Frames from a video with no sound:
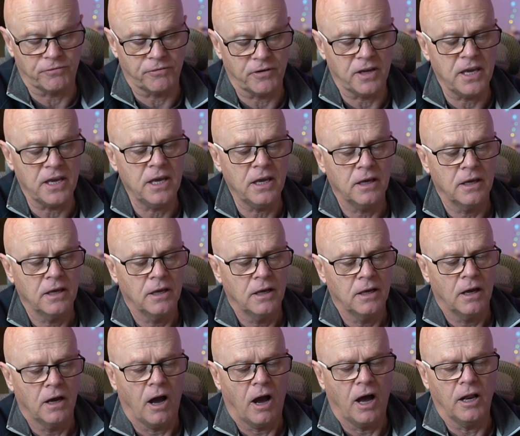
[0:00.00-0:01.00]
V,
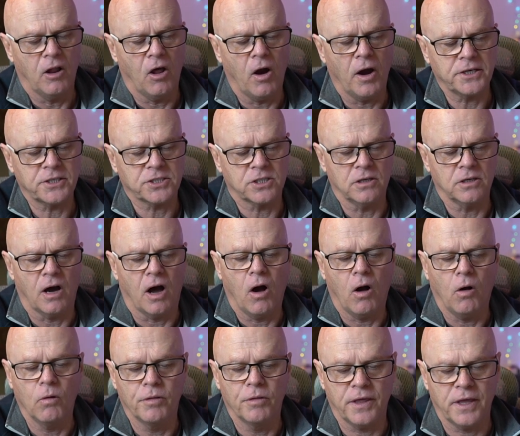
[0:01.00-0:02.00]
I like to
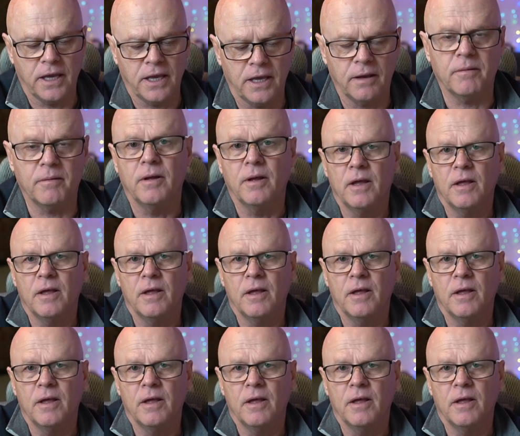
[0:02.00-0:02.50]
hold the...